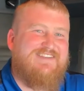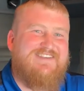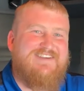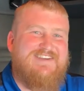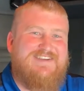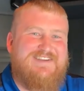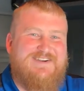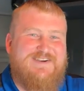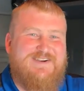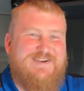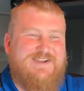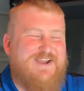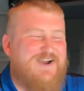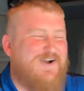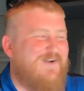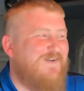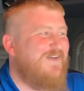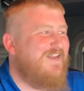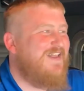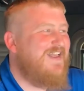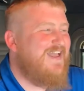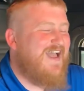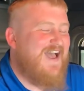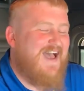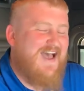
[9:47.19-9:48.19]
Look, there we go.
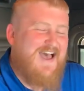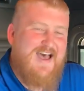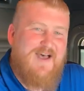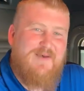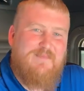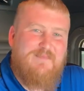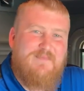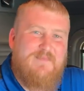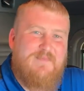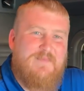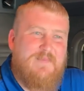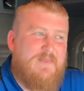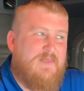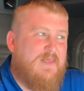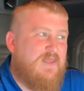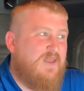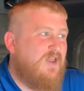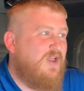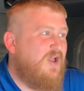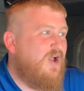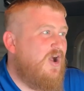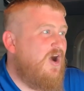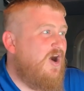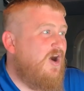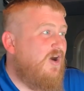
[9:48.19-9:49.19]

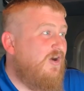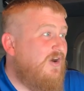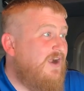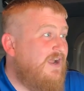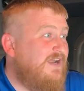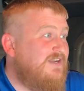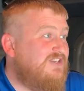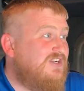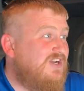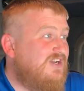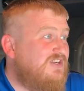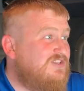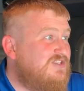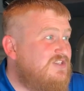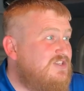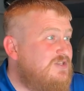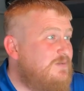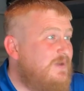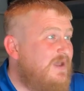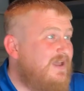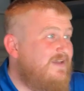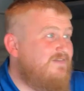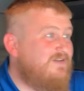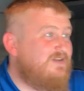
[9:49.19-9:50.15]
All right, Josh, do you have